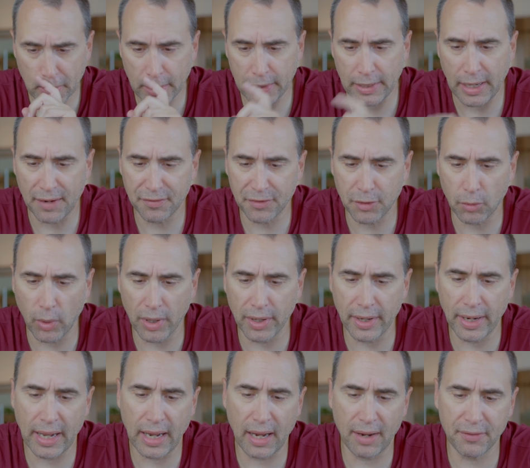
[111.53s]
And after one
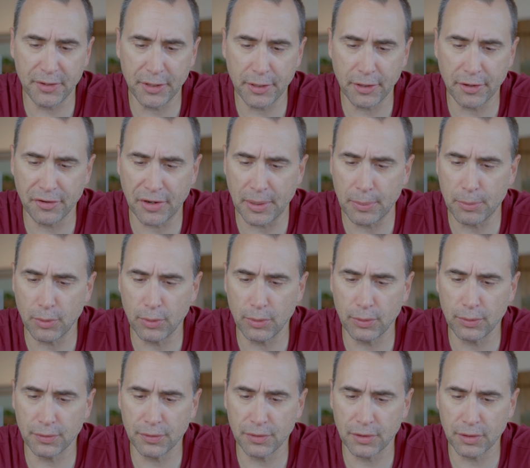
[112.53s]
and a half years, I
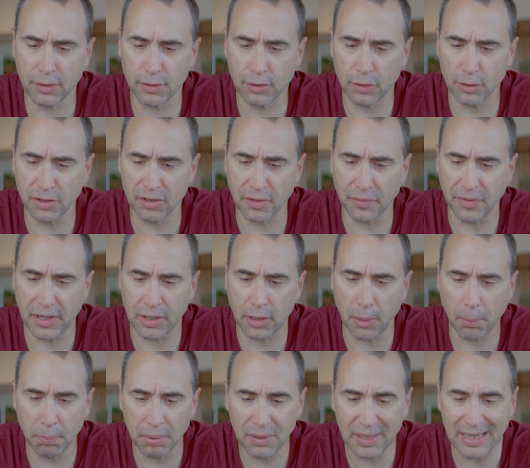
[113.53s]
moved to something
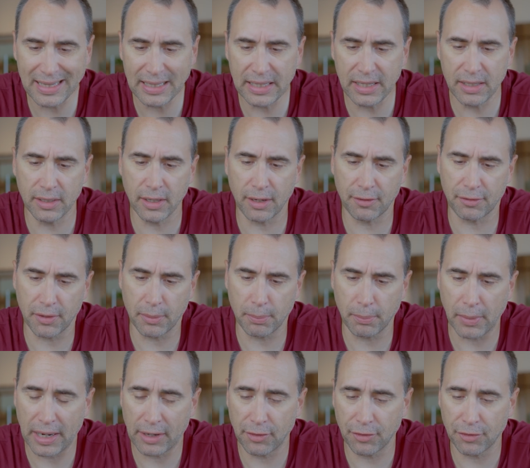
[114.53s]
completely different
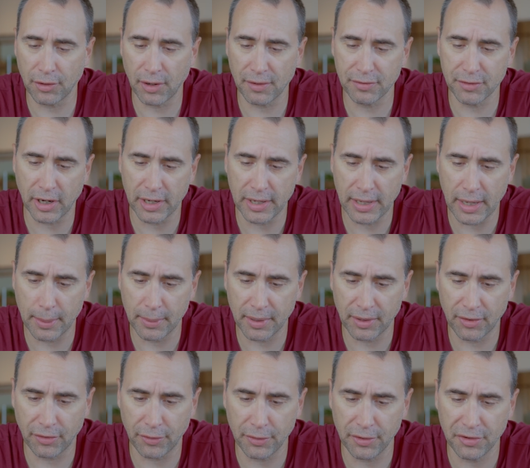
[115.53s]
Microsoft
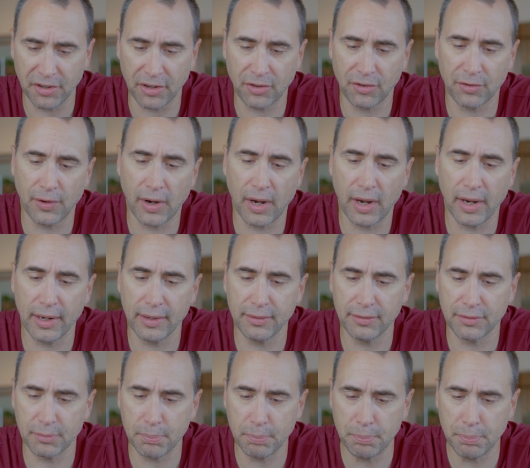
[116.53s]
Dynamics
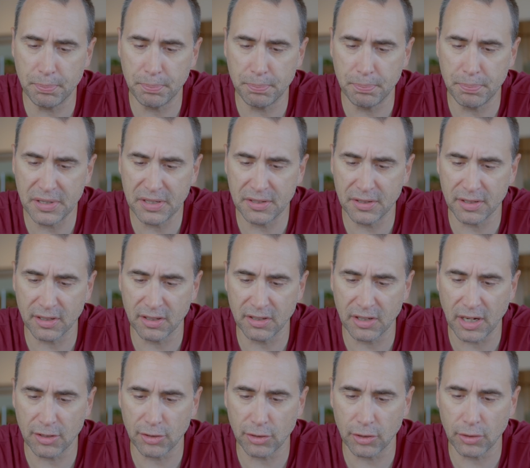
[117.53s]
365, Business
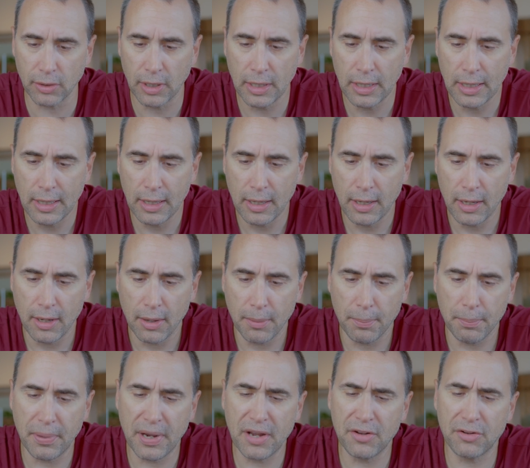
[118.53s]
Central.
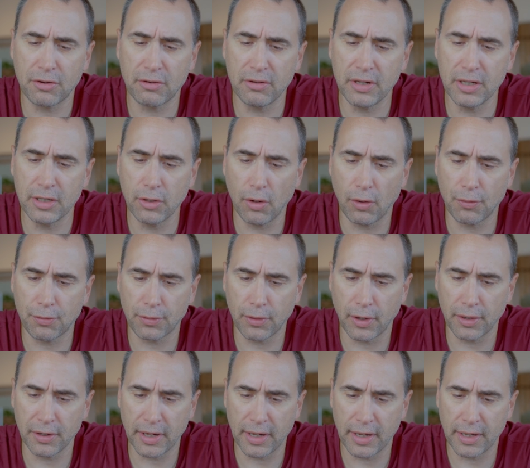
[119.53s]
Basically, no
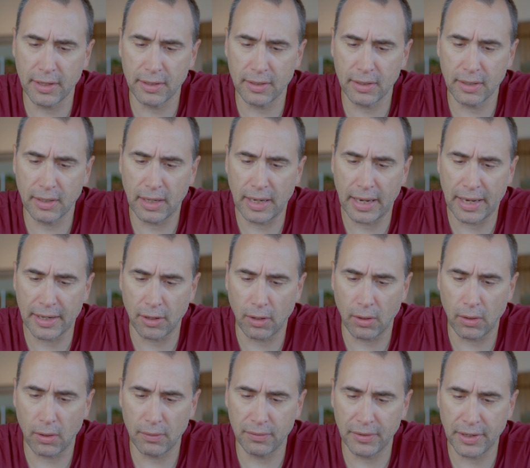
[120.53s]
front end at
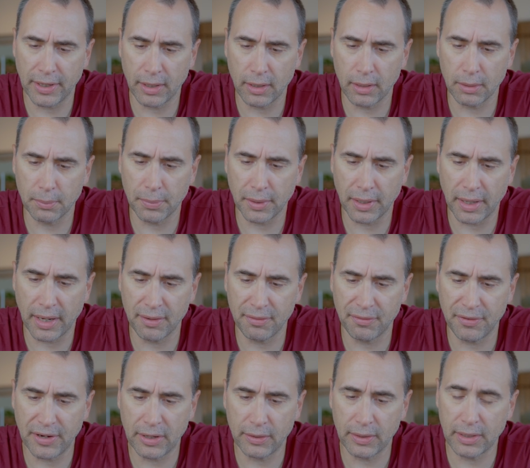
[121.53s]
all there, but I
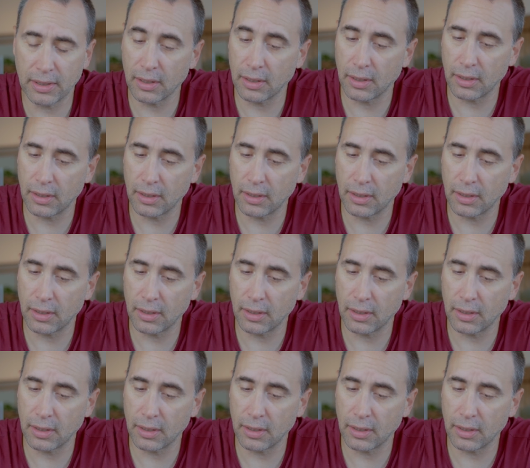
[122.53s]
fell in